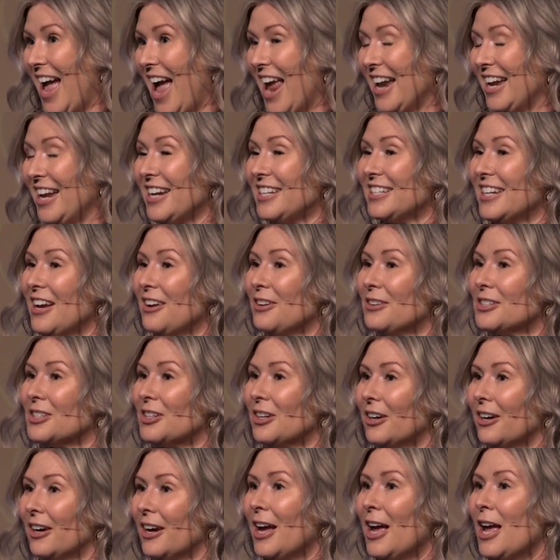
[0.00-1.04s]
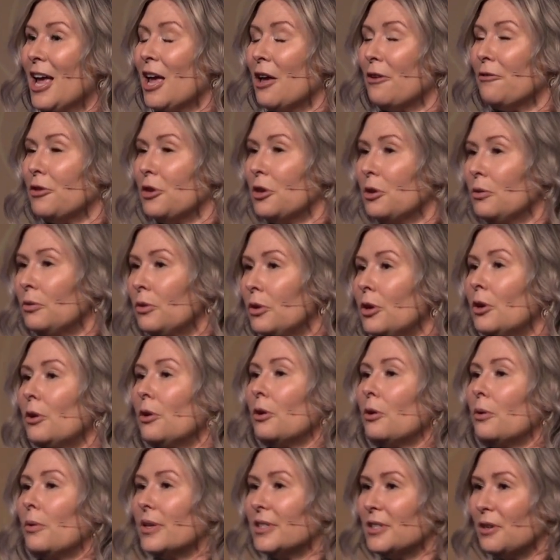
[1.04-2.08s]
and he tells her, if you knew
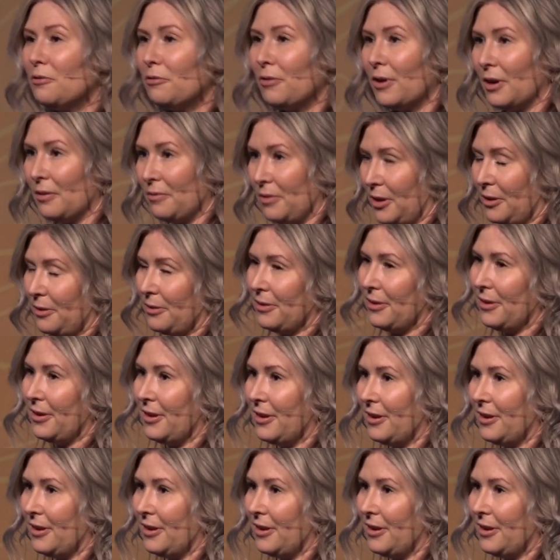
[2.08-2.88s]
who was in front of you,